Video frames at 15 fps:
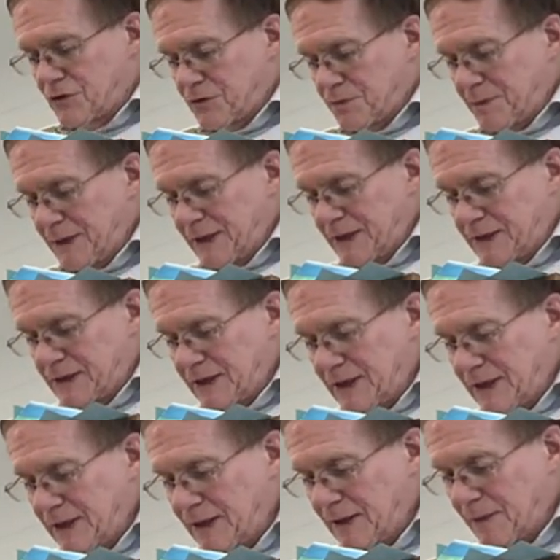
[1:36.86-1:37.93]
speak to
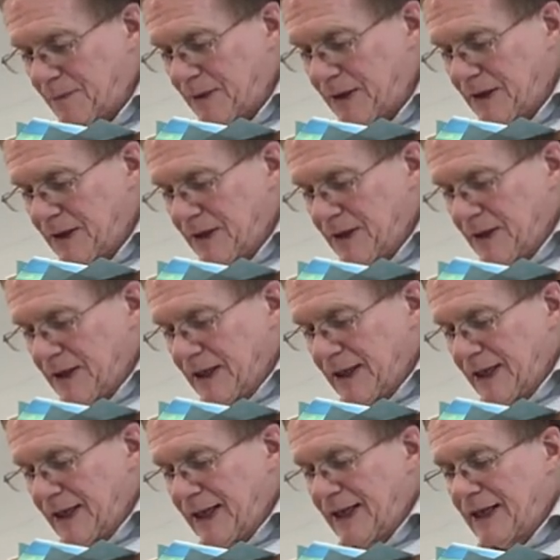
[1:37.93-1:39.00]
him.
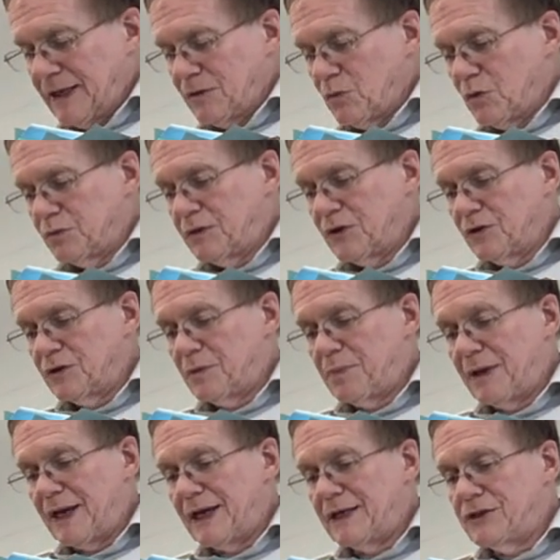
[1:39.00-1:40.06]
And we'll turn to
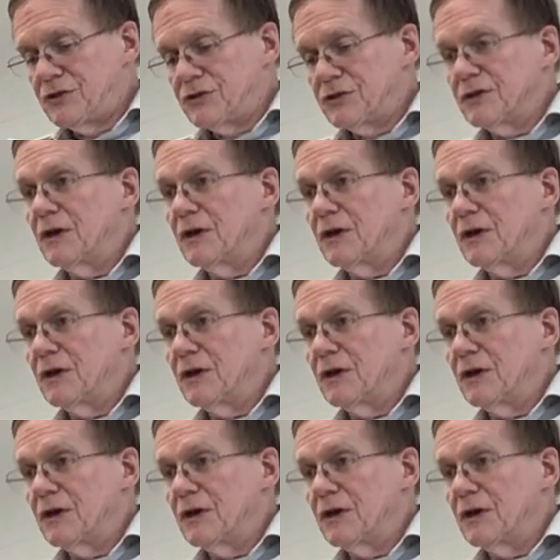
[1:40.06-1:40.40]
page.